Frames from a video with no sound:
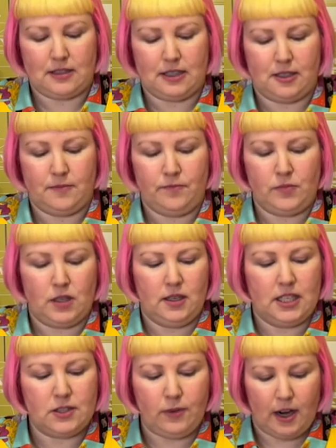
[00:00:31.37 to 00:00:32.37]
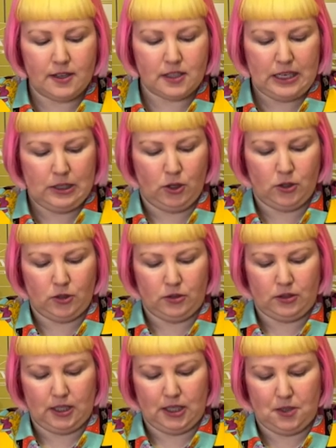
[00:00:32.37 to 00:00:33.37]
And as far as I
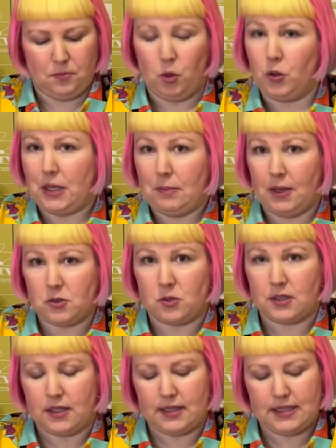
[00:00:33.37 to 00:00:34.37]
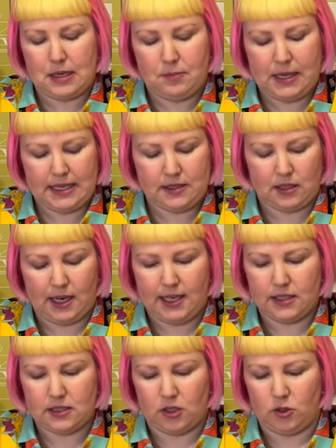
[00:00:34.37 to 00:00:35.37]
know, all their puzzles are the same piece
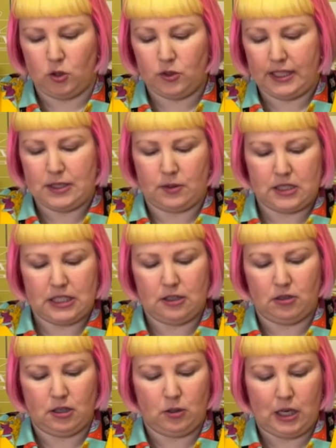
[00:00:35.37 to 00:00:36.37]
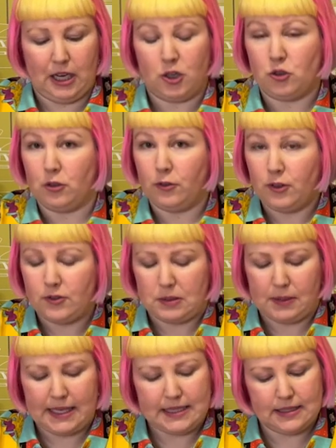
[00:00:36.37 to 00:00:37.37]
size. So all these ones here are 150
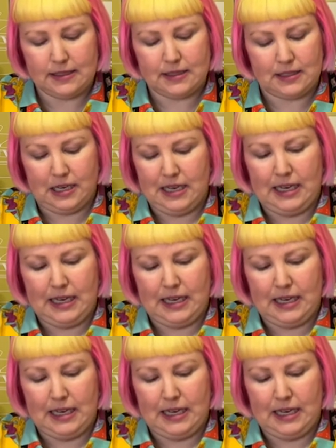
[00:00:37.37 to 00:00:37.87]
pieces.